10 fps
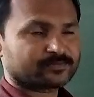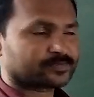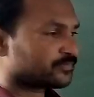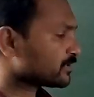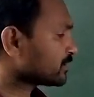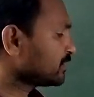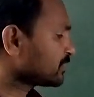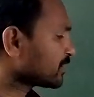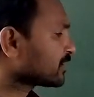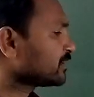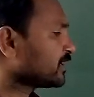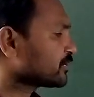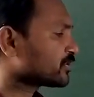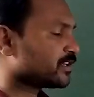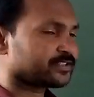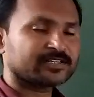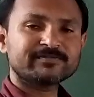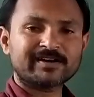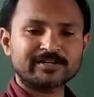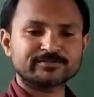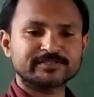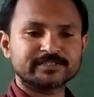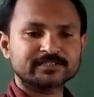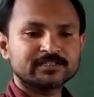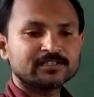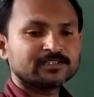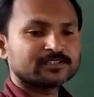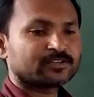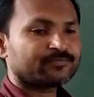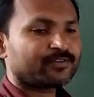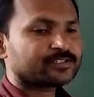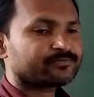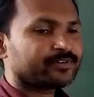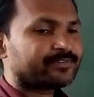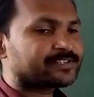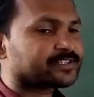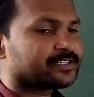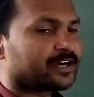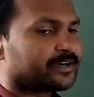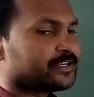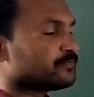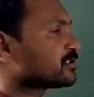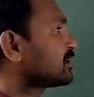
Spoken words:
First thing, second natural, and third phylogenetic. Now first we will see the artificially